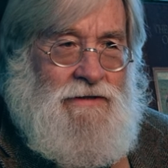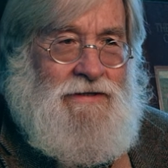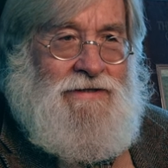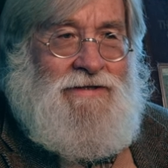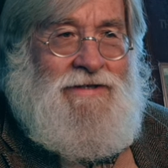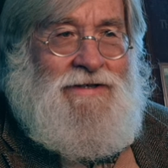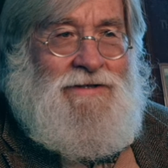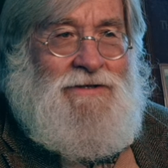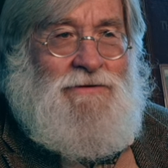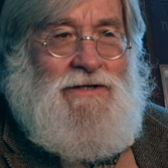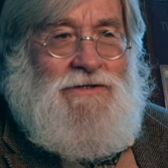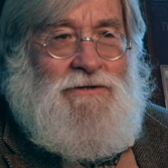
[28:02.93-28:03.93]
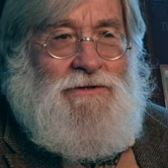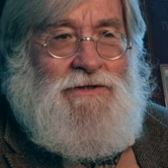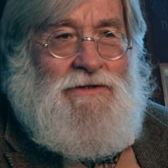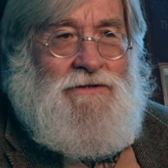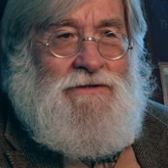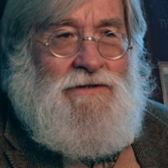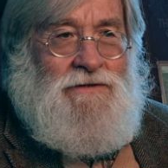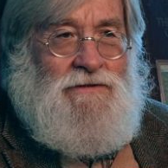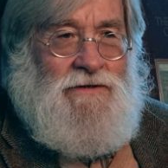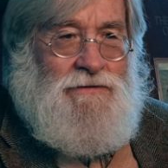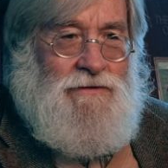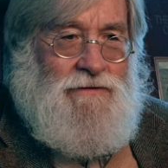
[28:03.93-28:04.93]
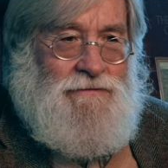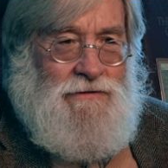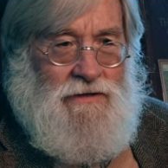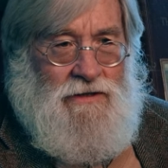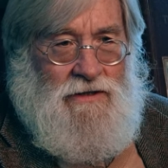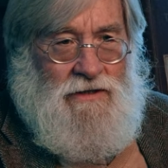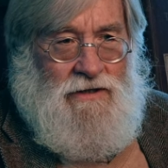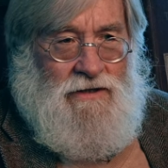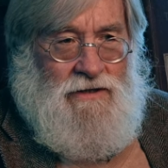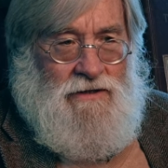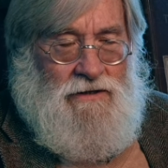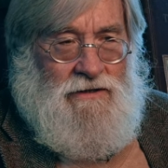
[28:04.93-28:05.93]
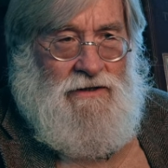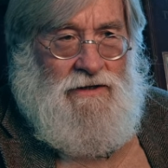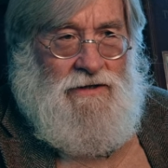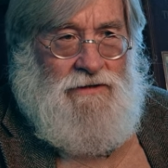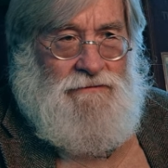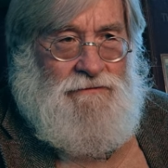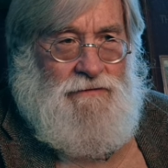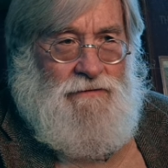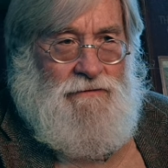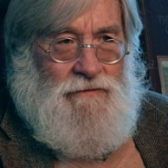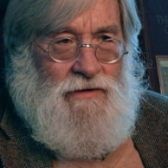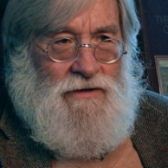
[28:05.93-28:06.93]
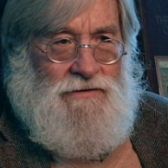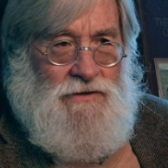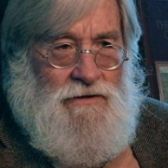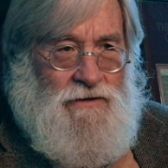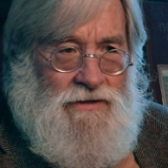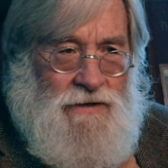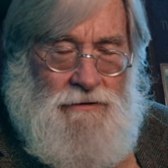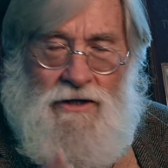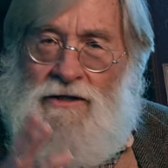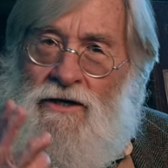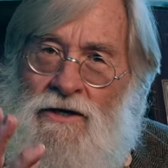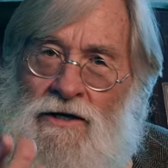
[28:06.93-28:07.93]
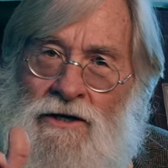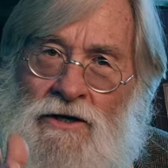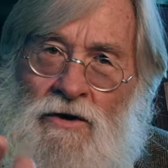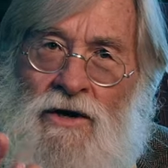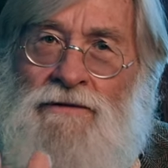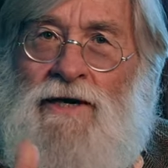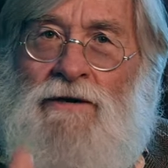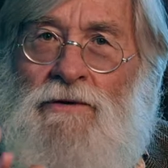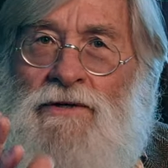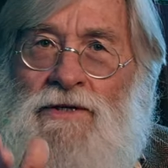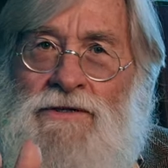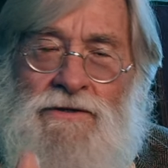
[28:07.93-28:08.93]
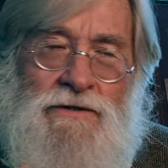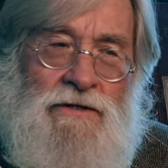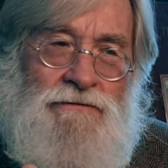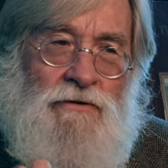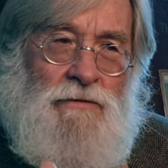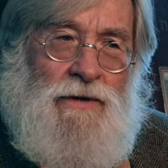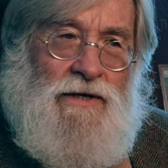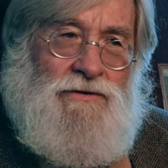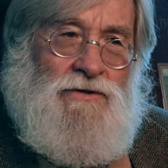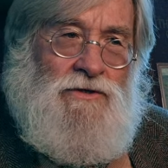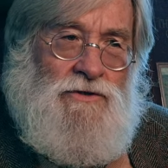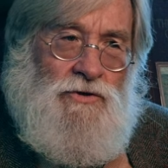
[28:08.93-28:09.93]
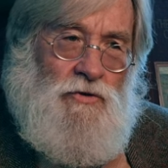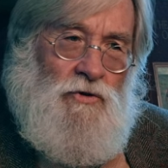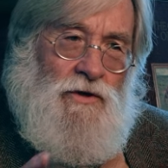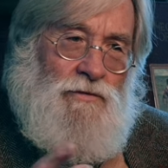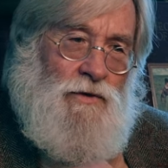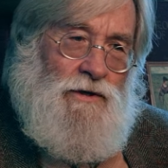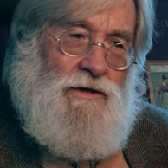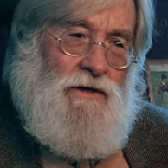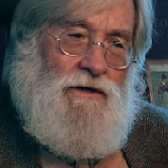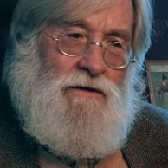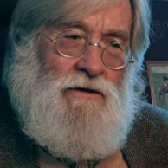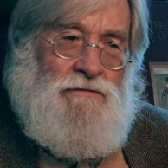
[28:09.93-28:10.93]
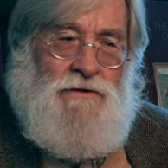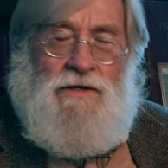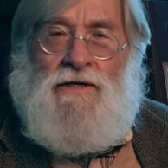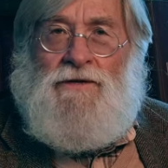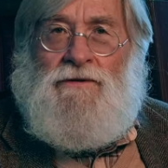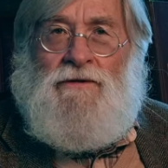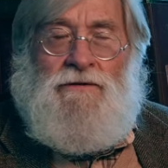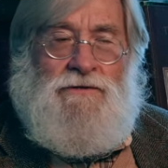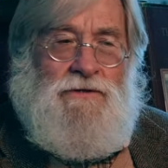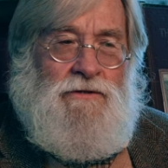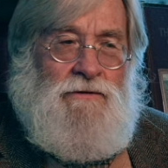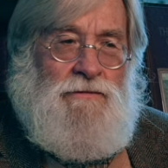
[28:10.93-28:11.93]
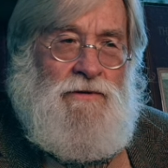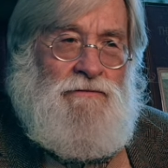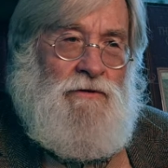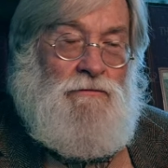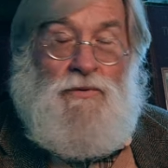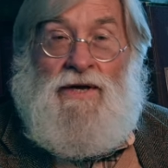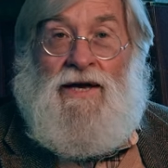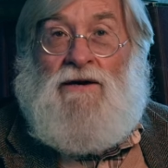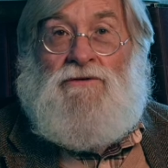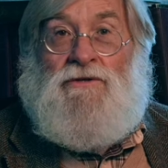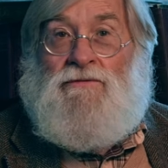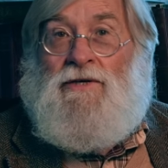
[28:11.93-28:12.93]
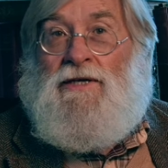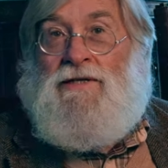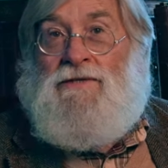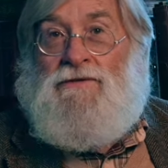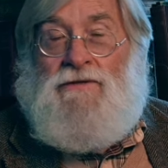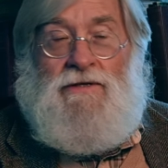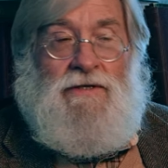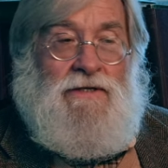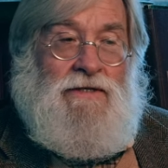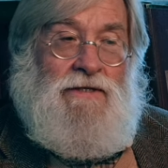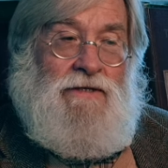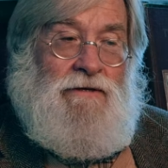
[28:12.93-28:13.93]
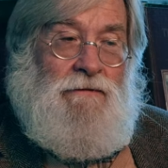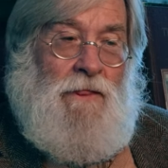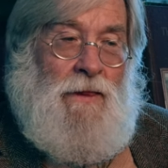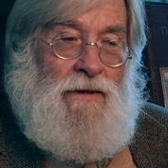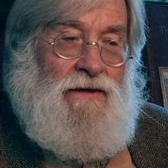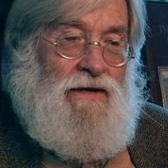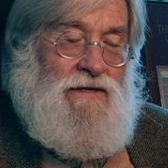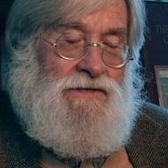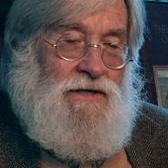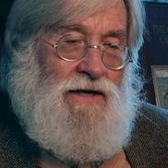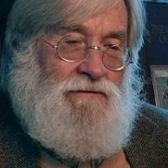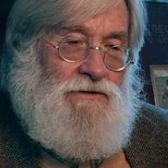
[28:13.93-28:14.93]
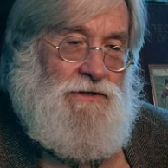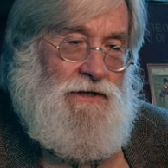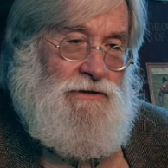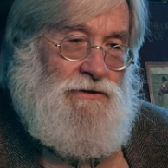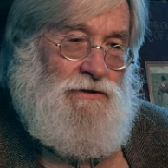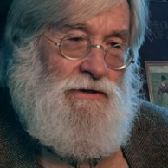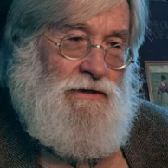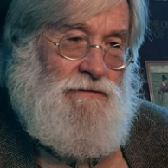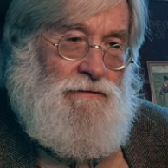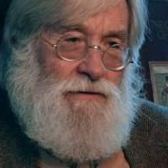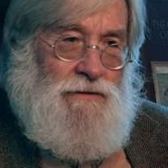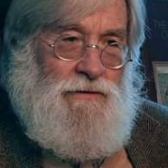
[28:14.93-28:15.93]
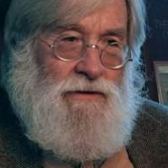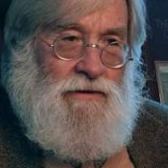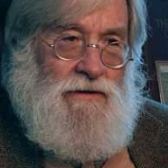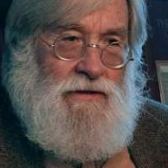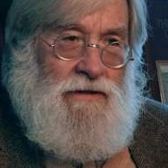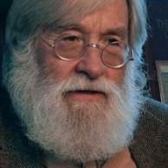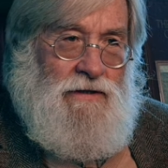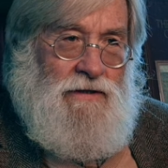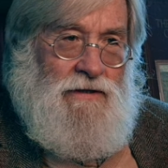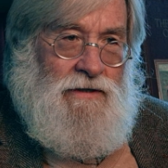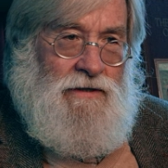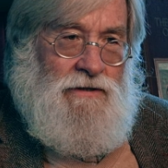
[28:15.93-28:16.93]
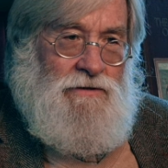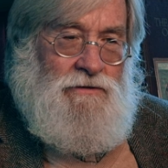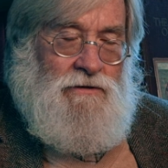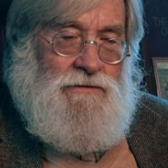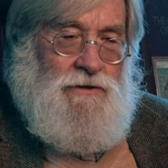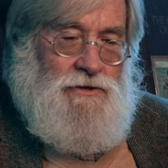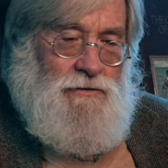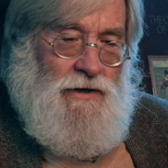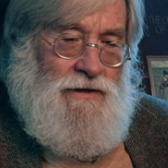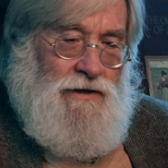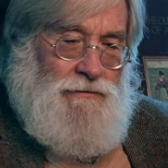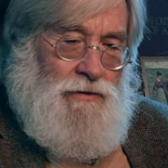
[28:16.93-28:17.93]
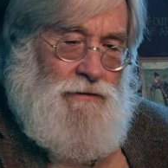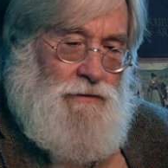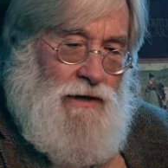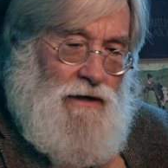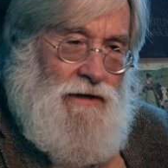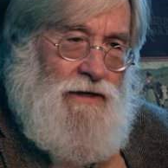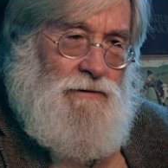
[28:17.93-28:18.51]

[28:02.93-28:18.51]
the reds are richer in this one. Um, so there's something that can go on that way, just the deformation toward one color over the other. So you, if you bring out the reds, and that is a conversation you hear from people. Who knows what you wind up with? But I'll end